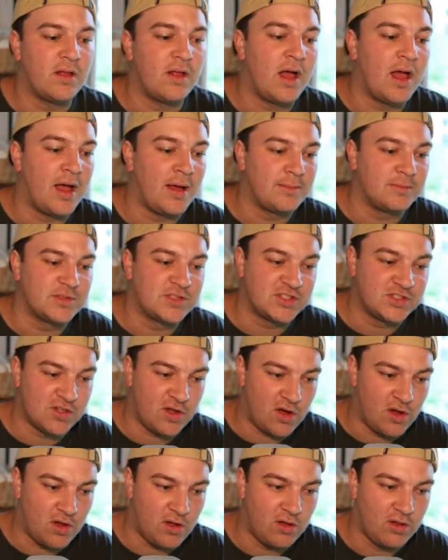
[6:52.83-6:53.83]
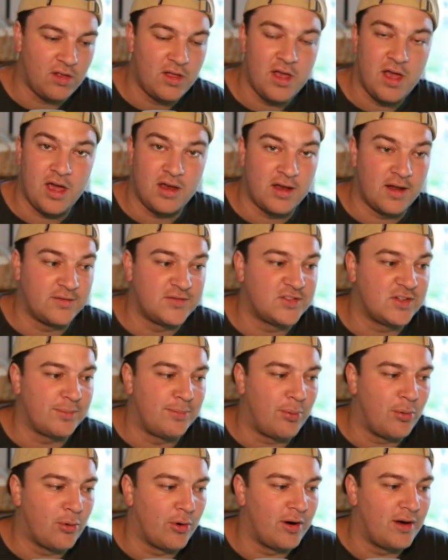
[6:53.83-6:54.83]
saw enough
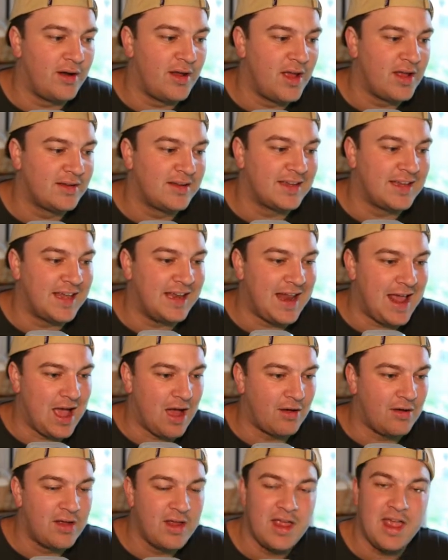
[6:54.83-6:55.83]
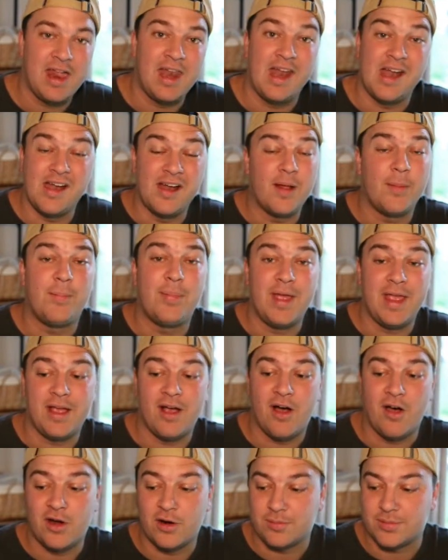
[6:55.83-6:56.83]
support to get out. And it ended up being a
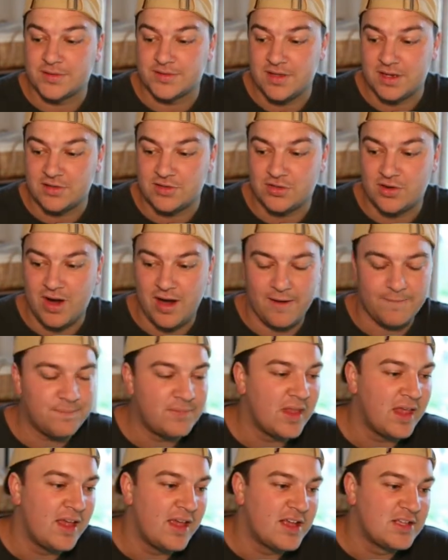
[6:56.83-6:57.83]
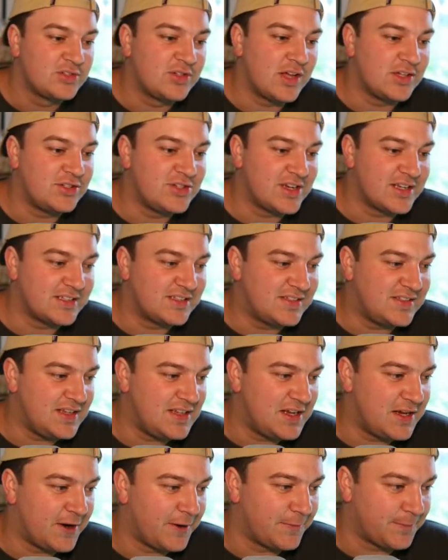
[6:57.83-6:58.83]
100% trade. So as you can see
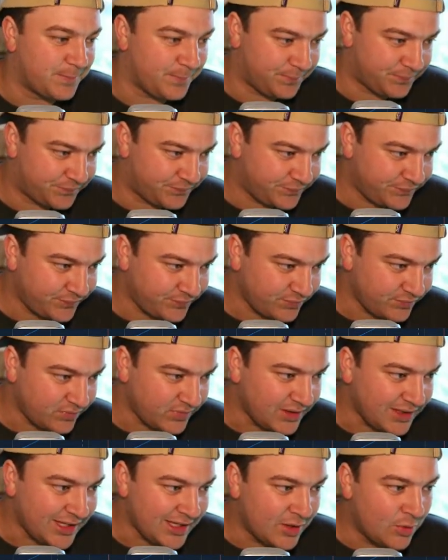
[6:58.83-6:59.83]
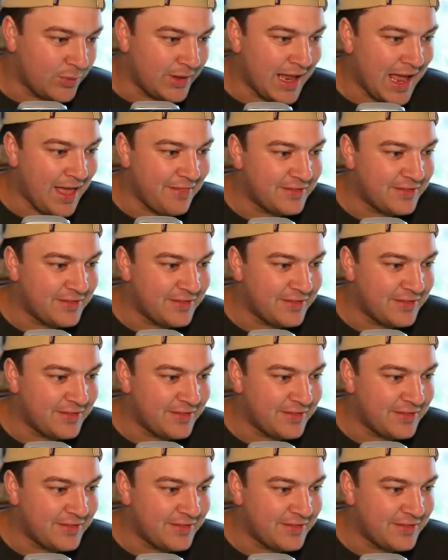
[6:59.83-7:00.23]
here, we have this